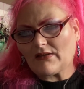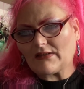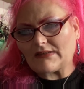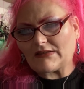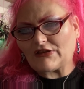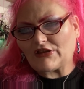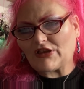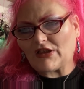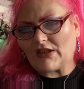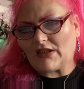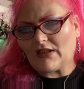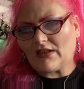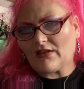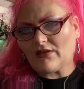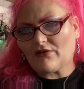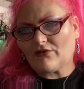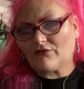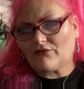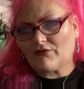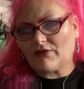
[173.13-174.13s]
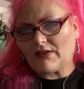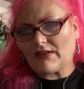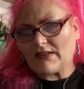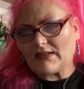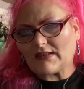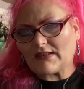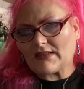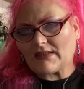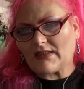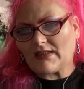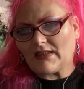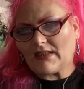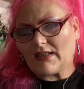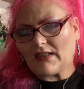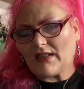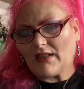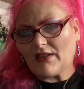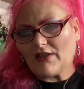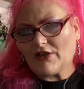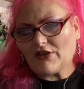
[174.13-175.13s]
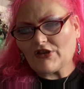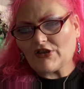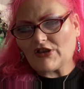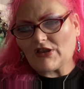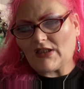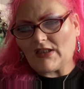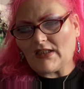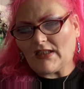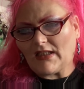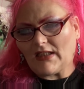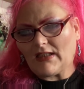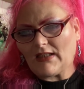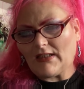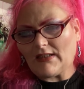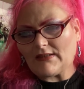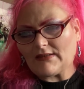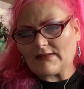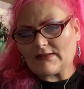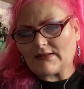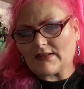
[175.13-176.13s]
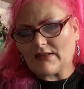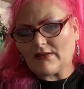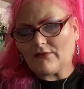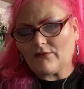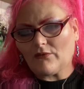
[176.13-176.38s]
Chia Green Tea Jelly Cleanser.